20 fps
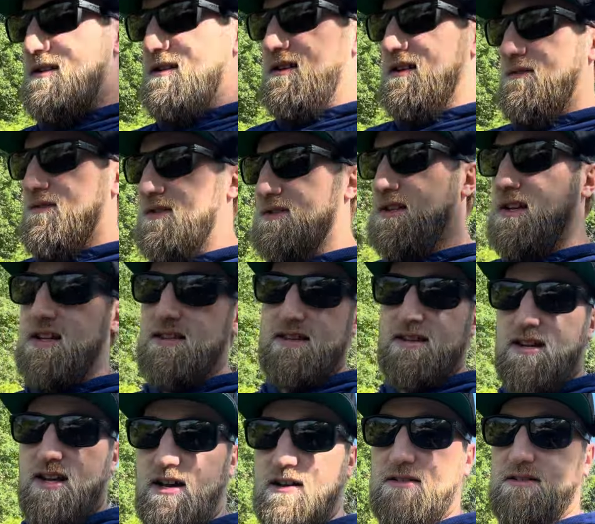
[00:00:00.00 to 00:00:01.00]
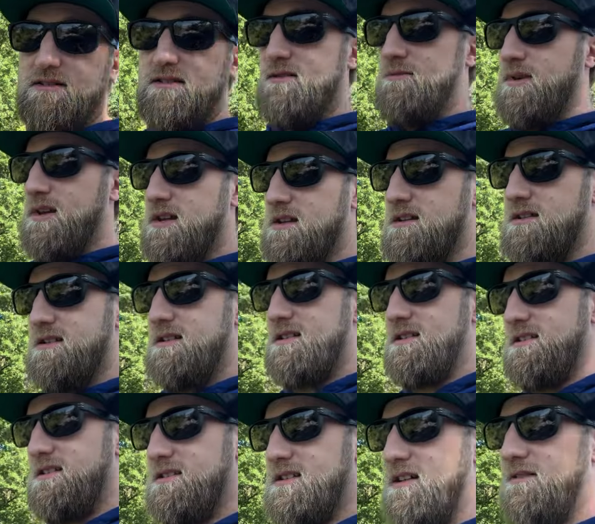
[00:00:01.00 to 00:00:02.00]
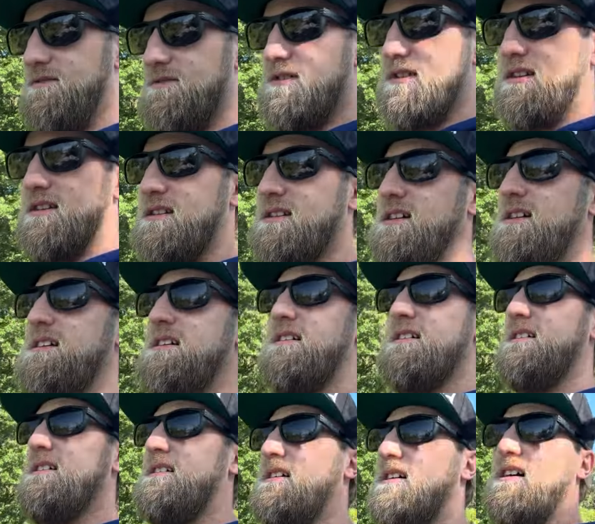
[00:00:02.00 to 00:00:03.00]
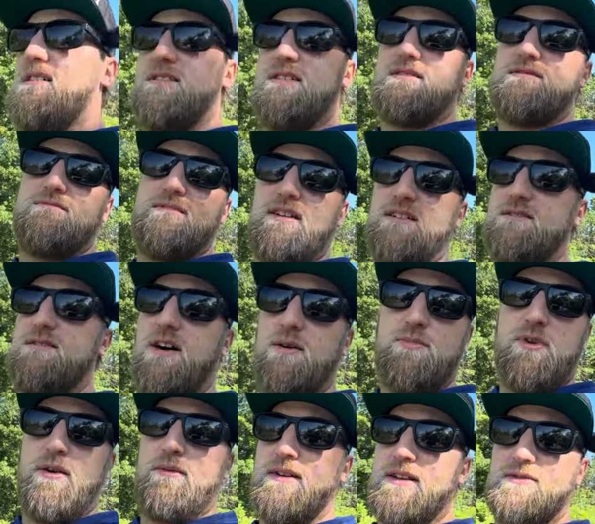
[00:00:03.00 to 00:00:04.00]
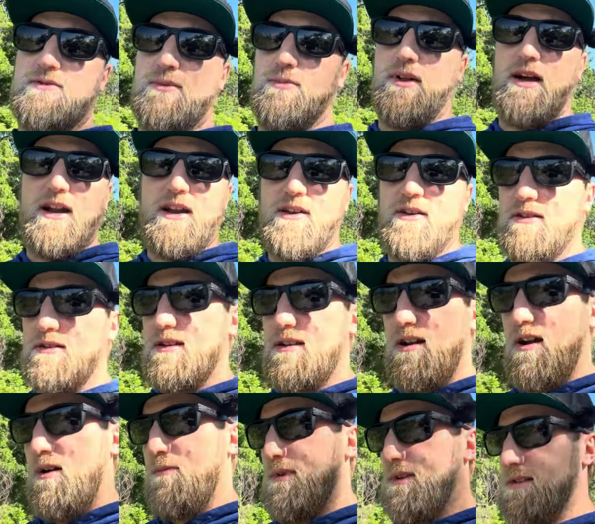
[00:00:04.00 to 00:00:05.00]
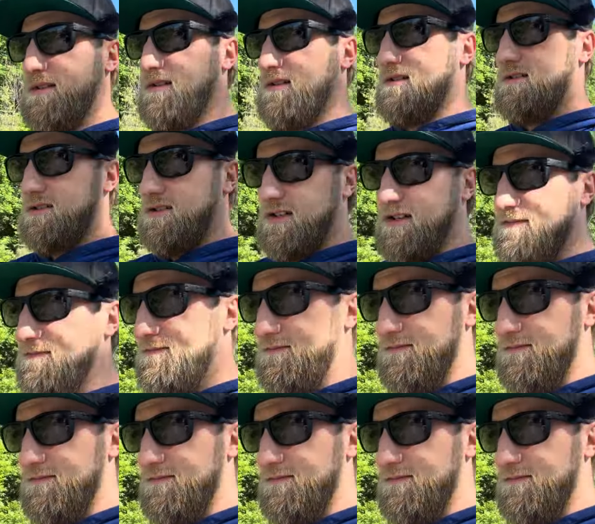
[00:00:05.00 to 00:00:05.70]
if there's anything else, I mean, definitely I'll probably just reply to you in the comments, actually.